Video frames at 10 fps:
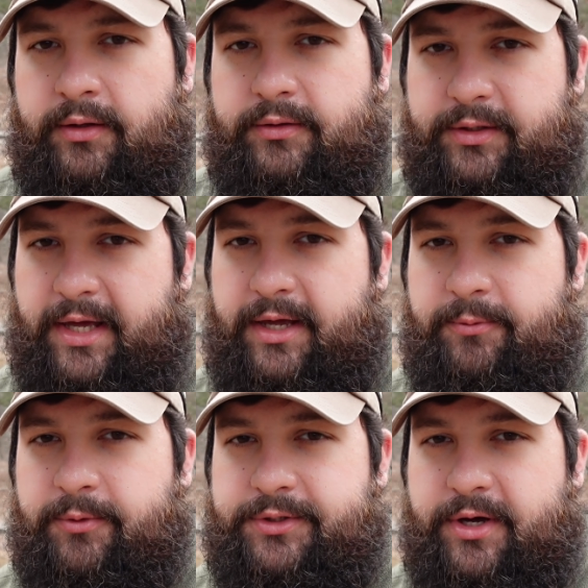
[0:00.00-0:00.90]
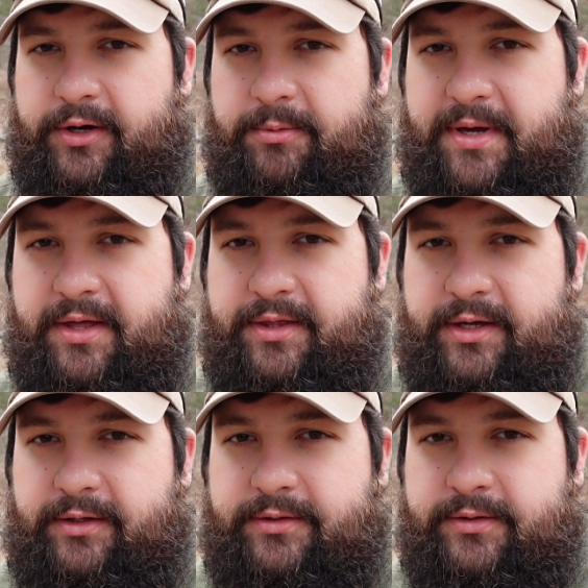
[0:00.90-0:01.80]
Today, we're talking about
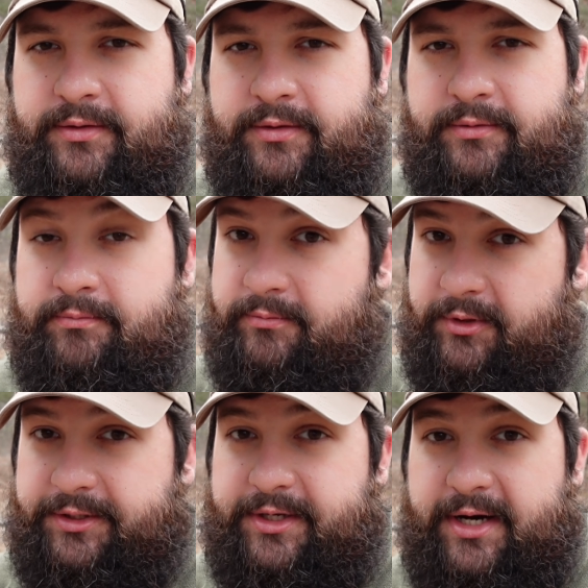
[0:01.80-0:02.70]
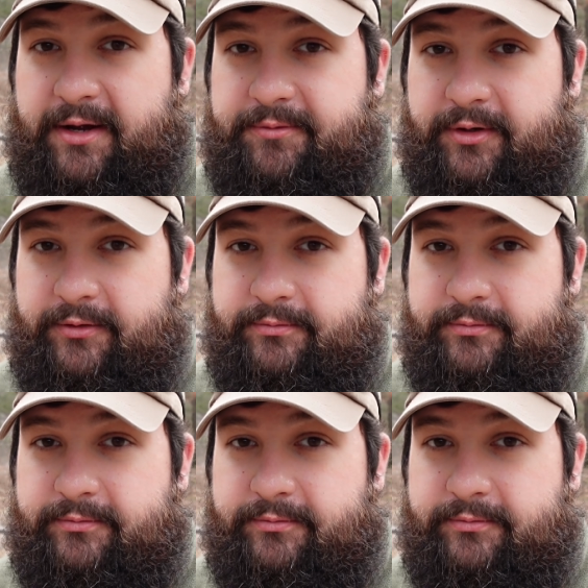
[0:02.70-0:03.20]
these. Let's get after it.